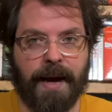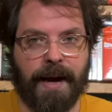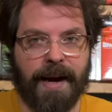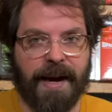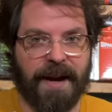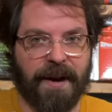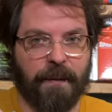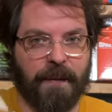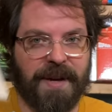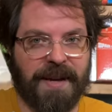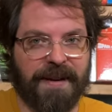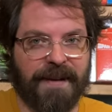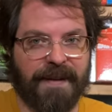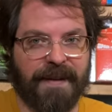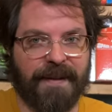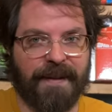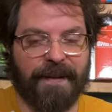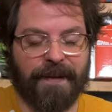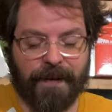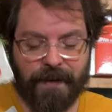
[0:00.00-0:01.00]
here we
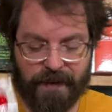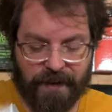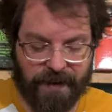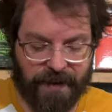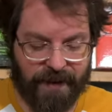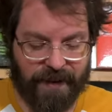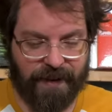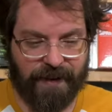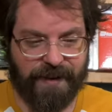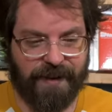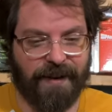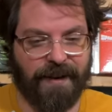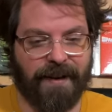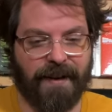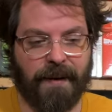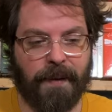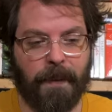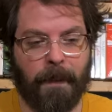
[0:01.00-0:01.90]
go. Oh, yeah.